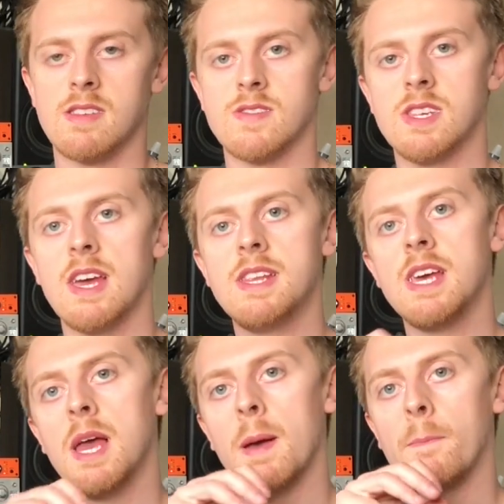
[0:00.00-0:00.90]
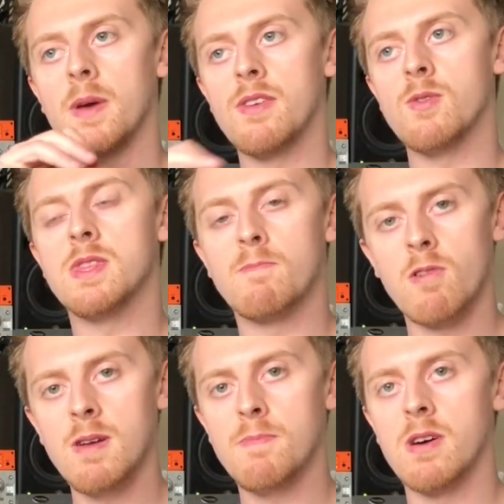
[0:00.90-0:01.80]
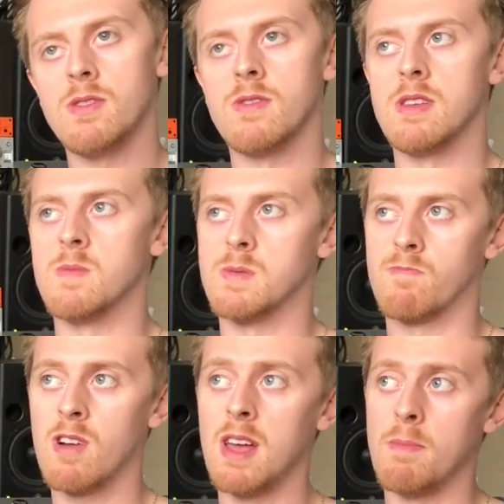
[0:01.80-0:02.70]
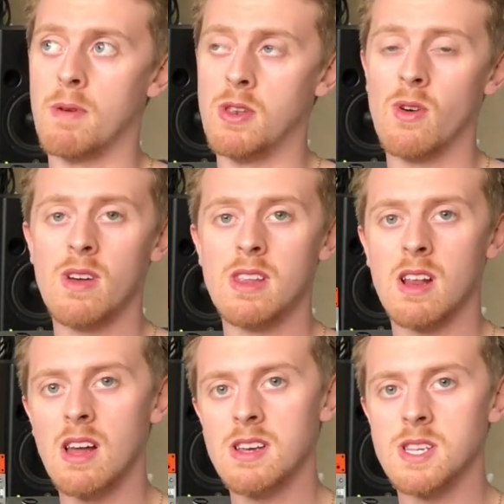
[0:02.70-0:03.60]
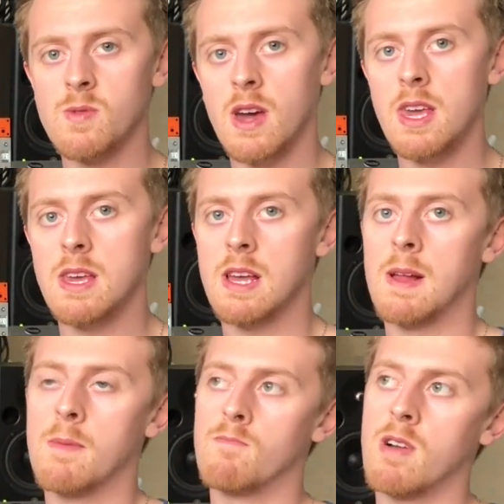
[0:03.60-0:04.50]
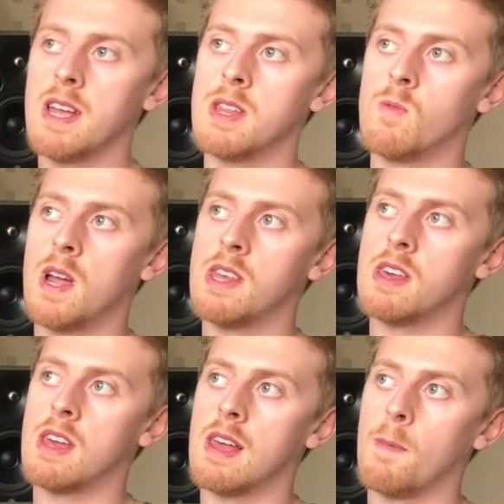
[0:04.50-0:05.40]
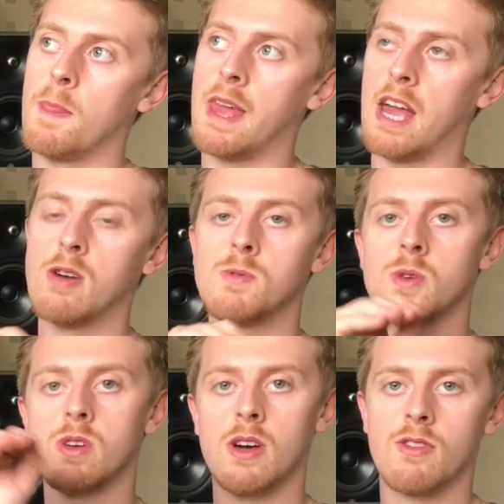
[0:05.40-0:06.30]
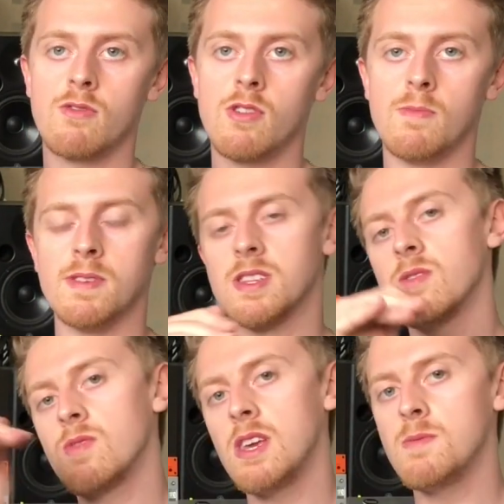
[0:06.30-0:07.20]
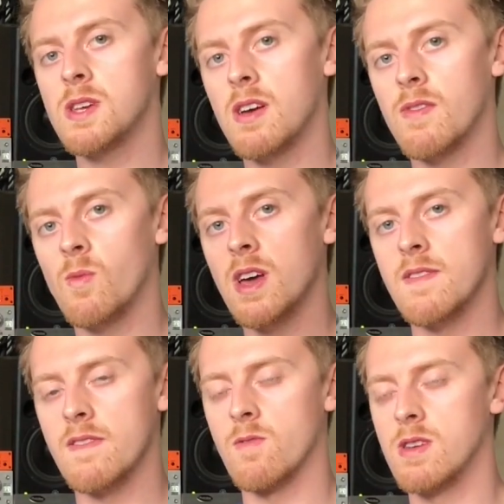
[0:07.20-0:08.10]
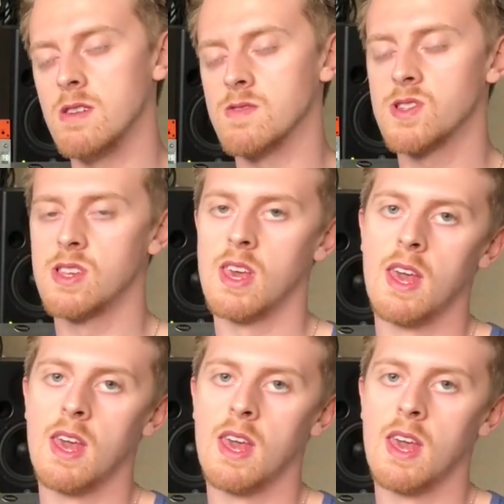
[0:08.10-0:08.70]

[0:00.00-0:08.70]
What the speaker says: as I've said, but with the bright button on, it was bright, but not in a glassy way. Bright in a way that helps you cut through, but still keeps you out of the way of everyone else.